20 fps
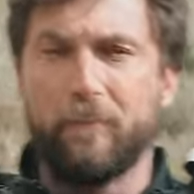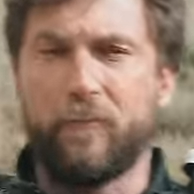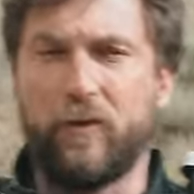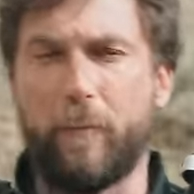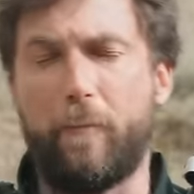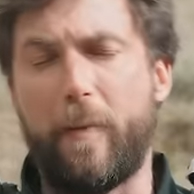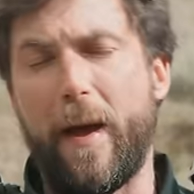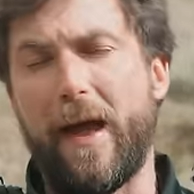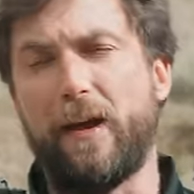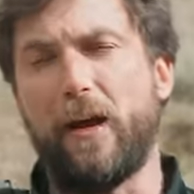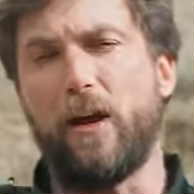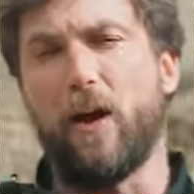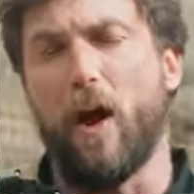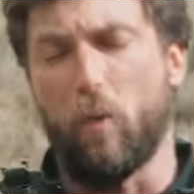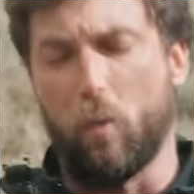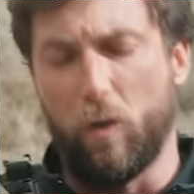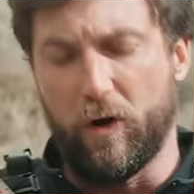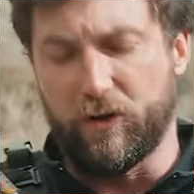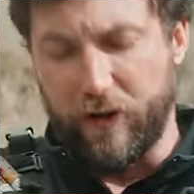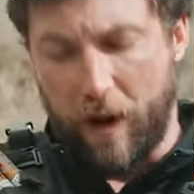Depending
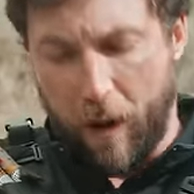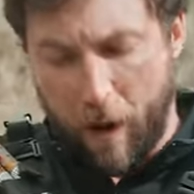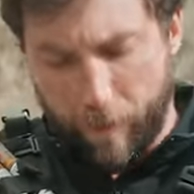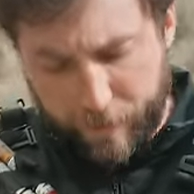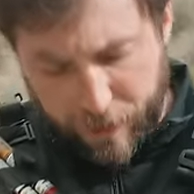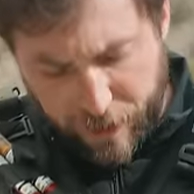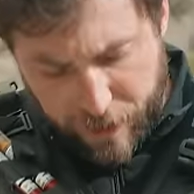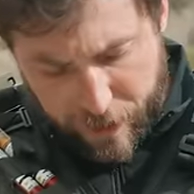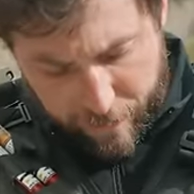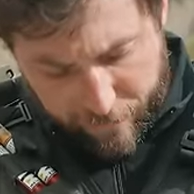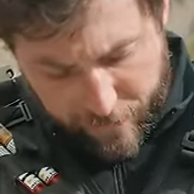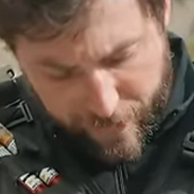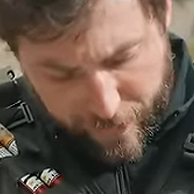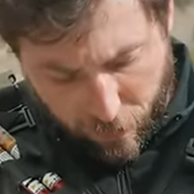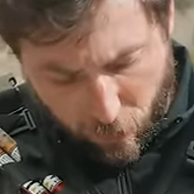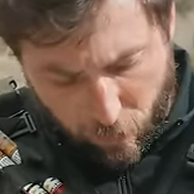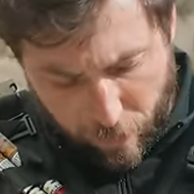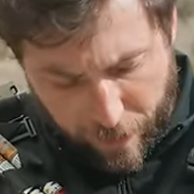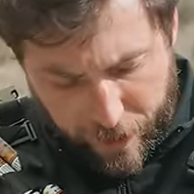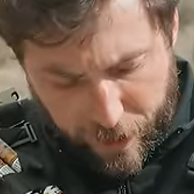on which optic you have
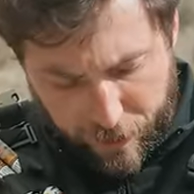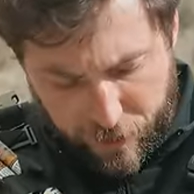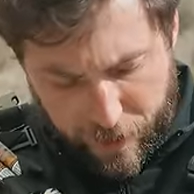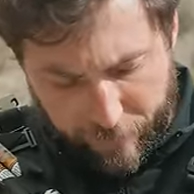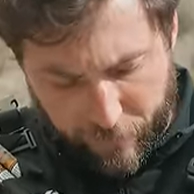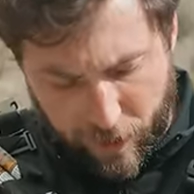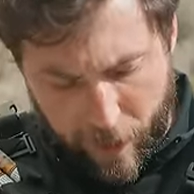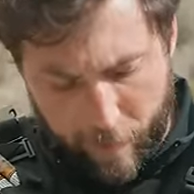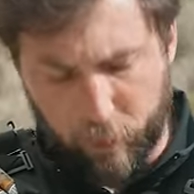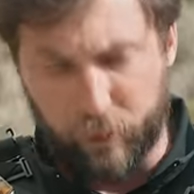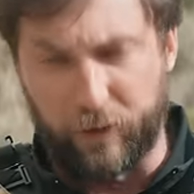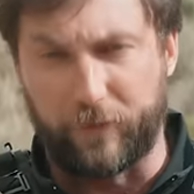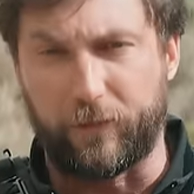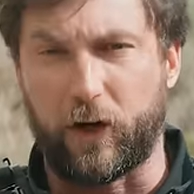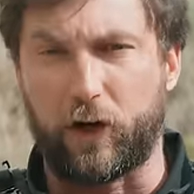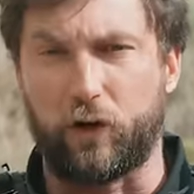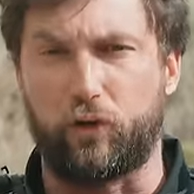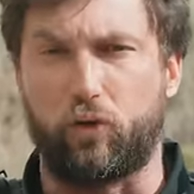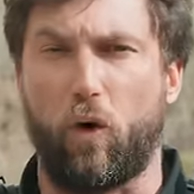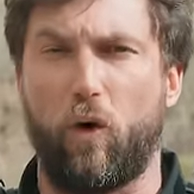integrated, you have a couple
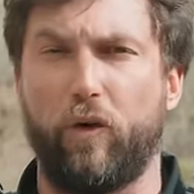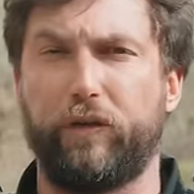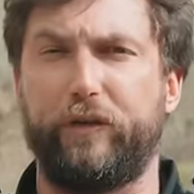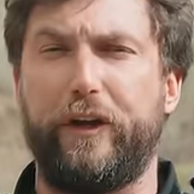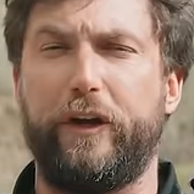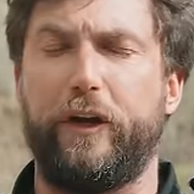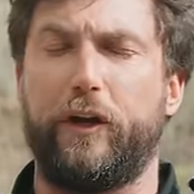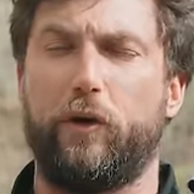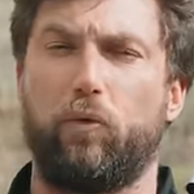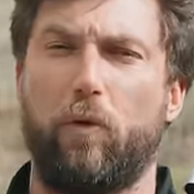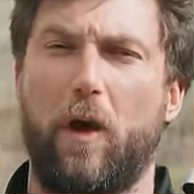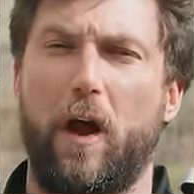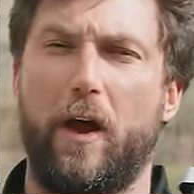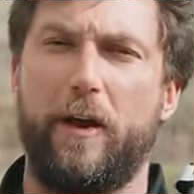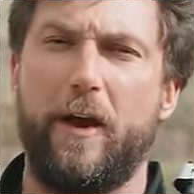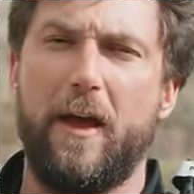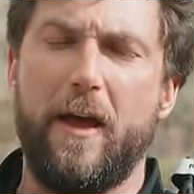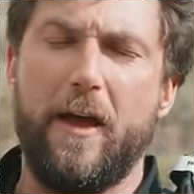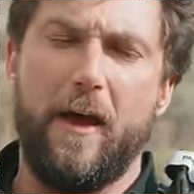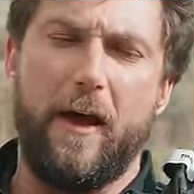different controls that you can
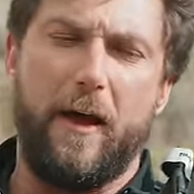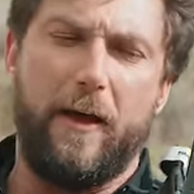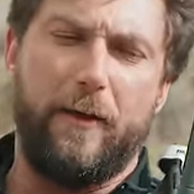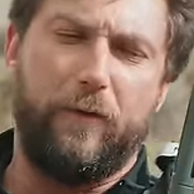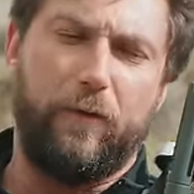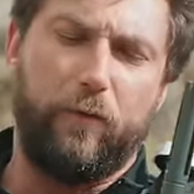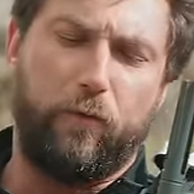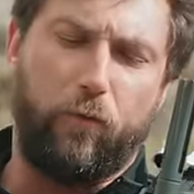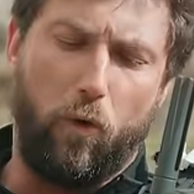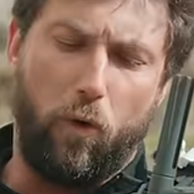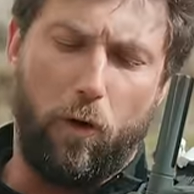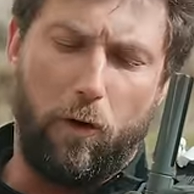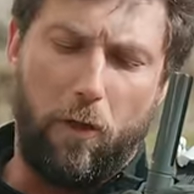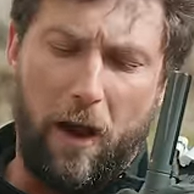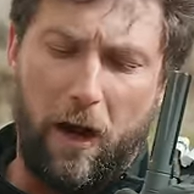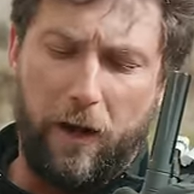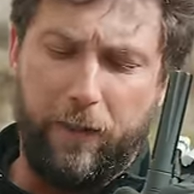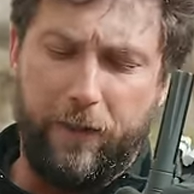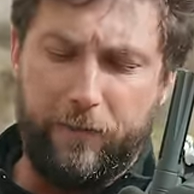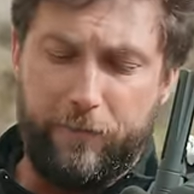run. For a
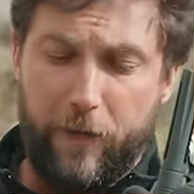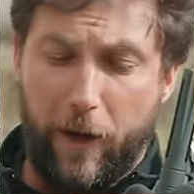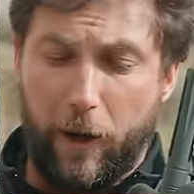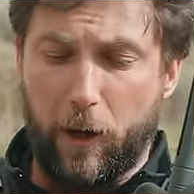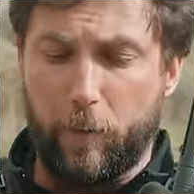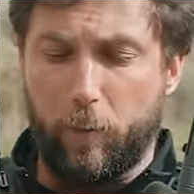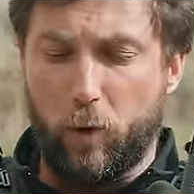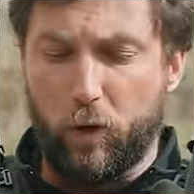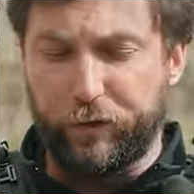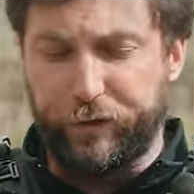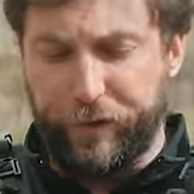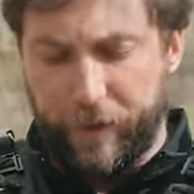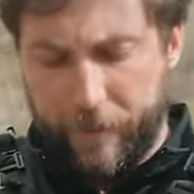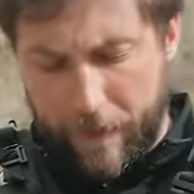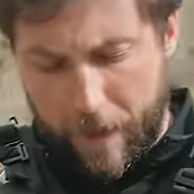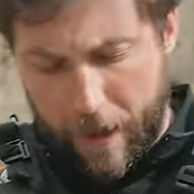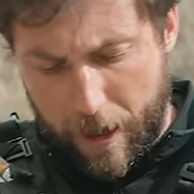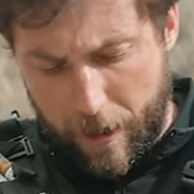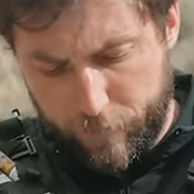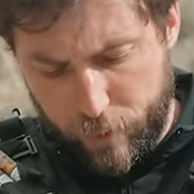lot of the variables,
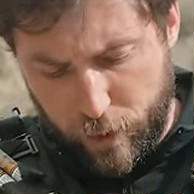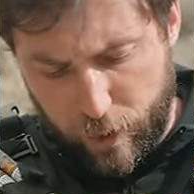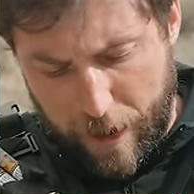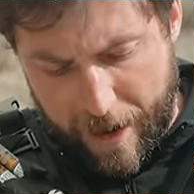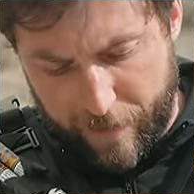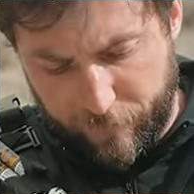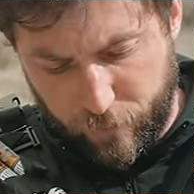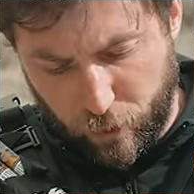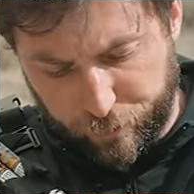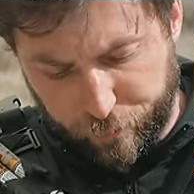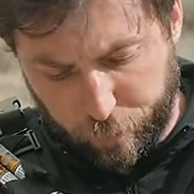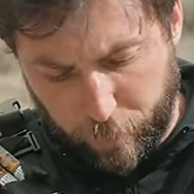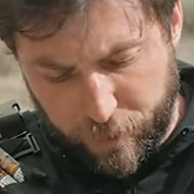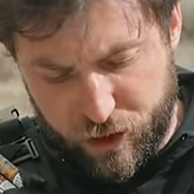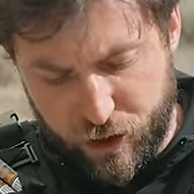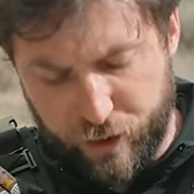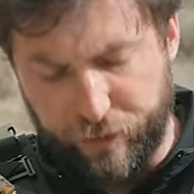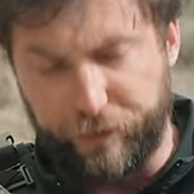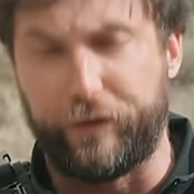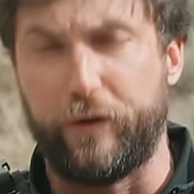um, you have your
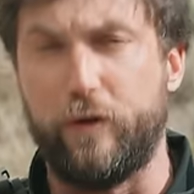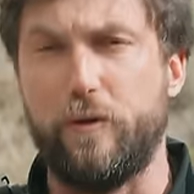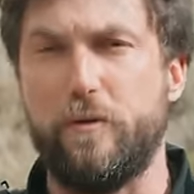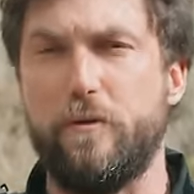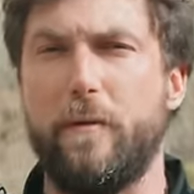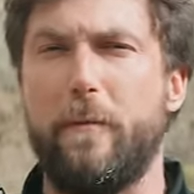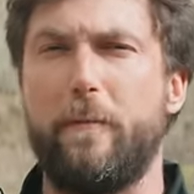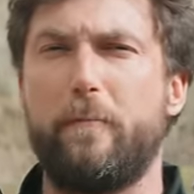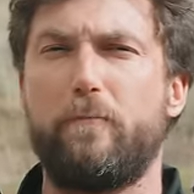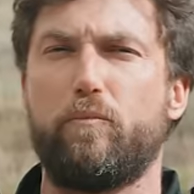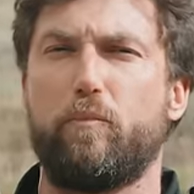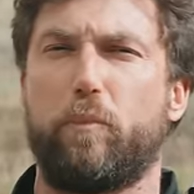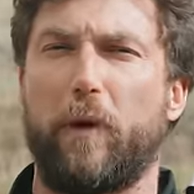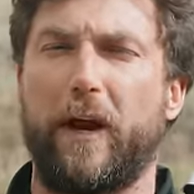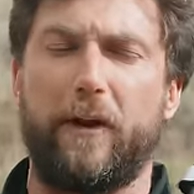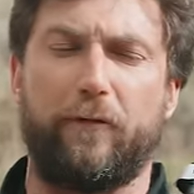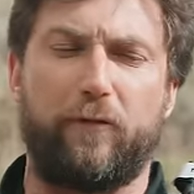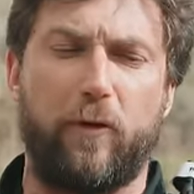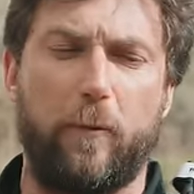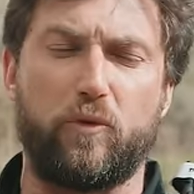switches to
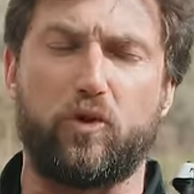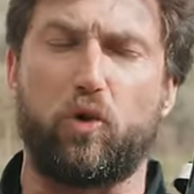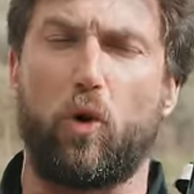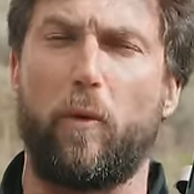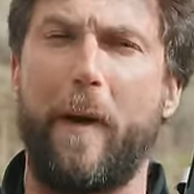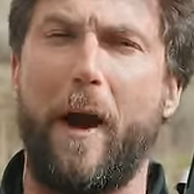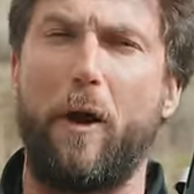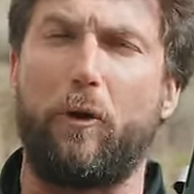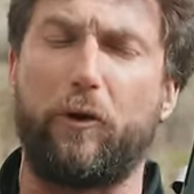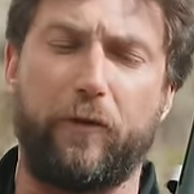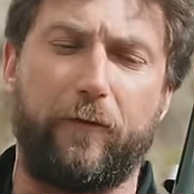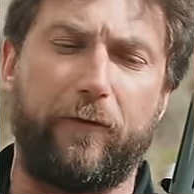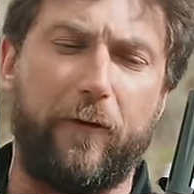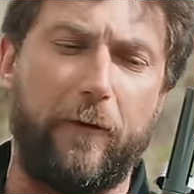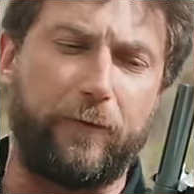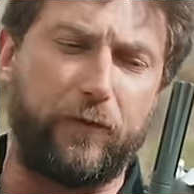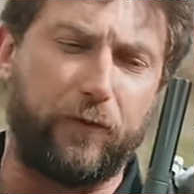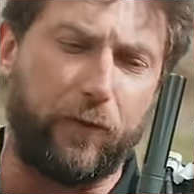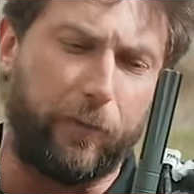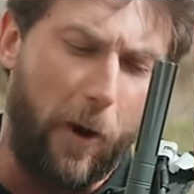bring it from short power to
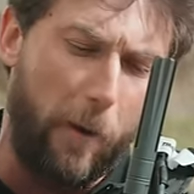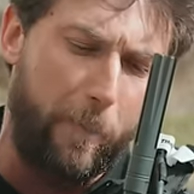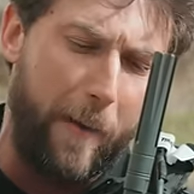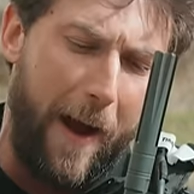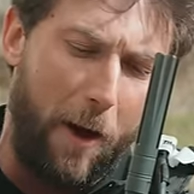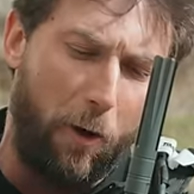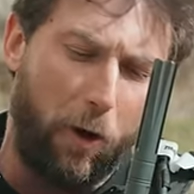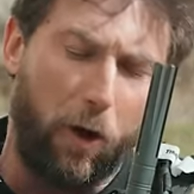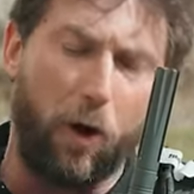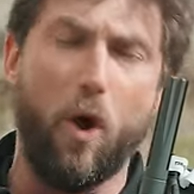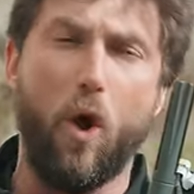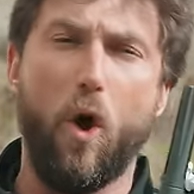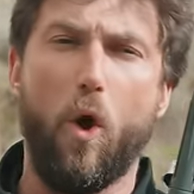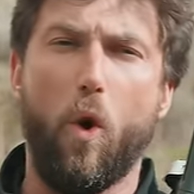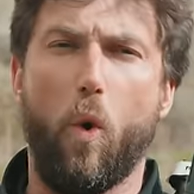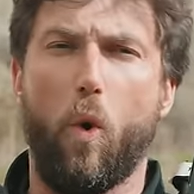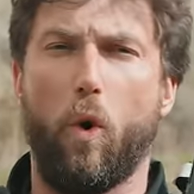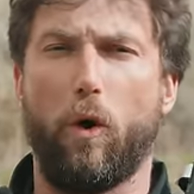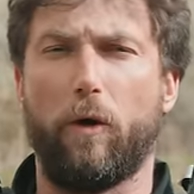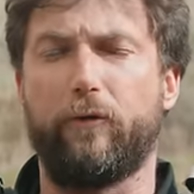far power,
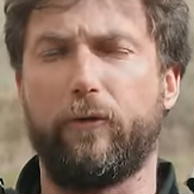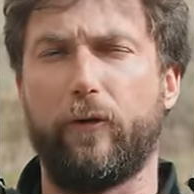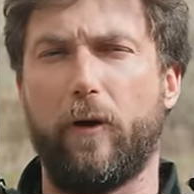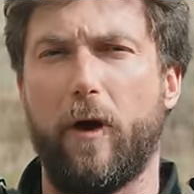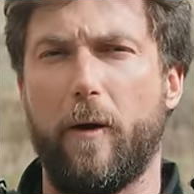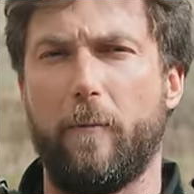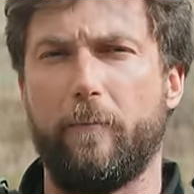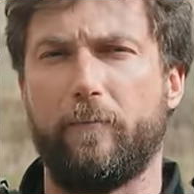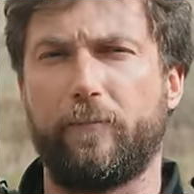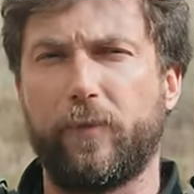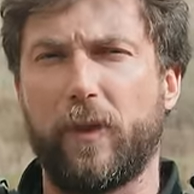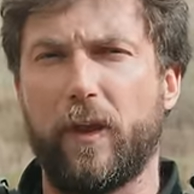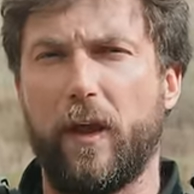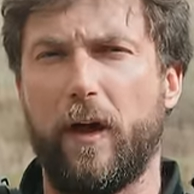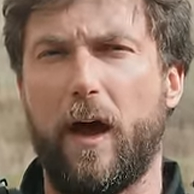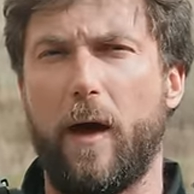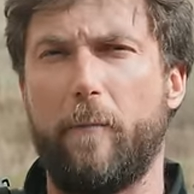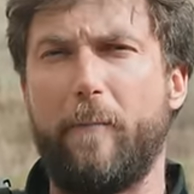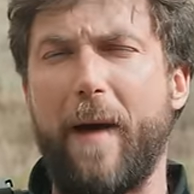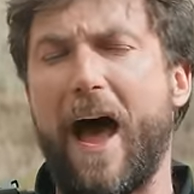or from
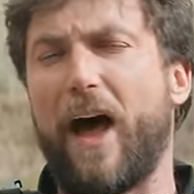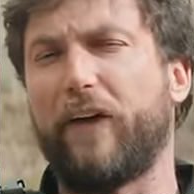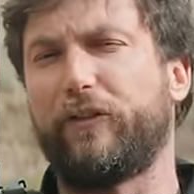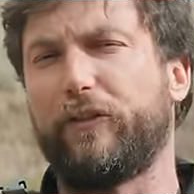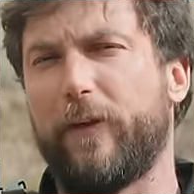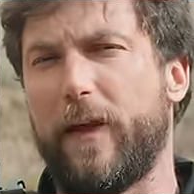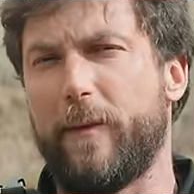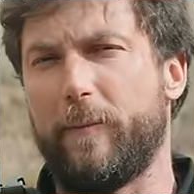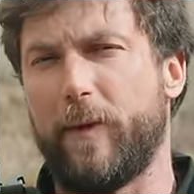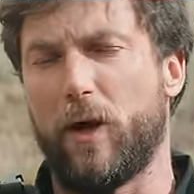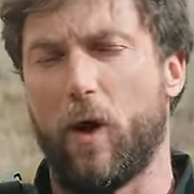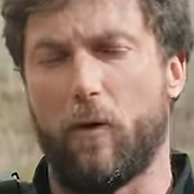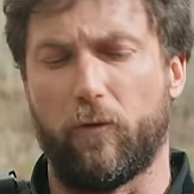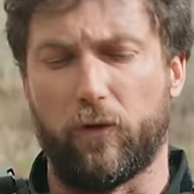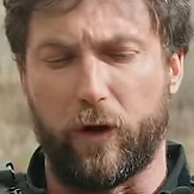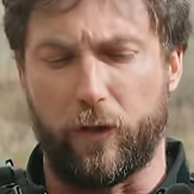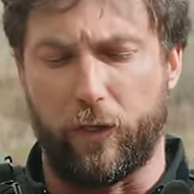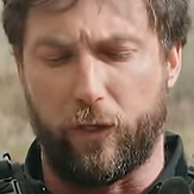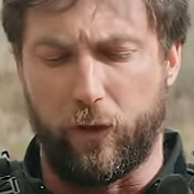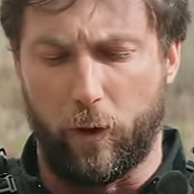uh, passive aiming
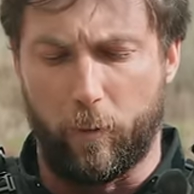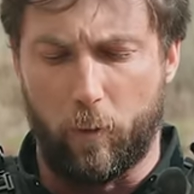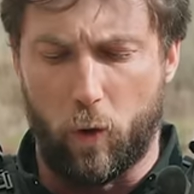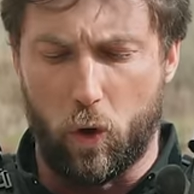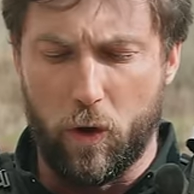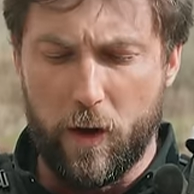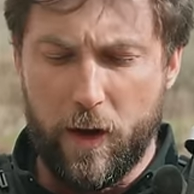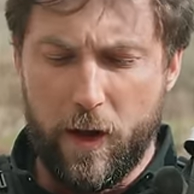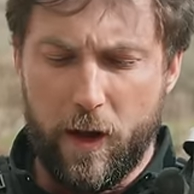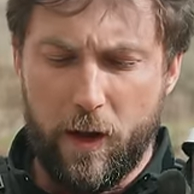over to thermal.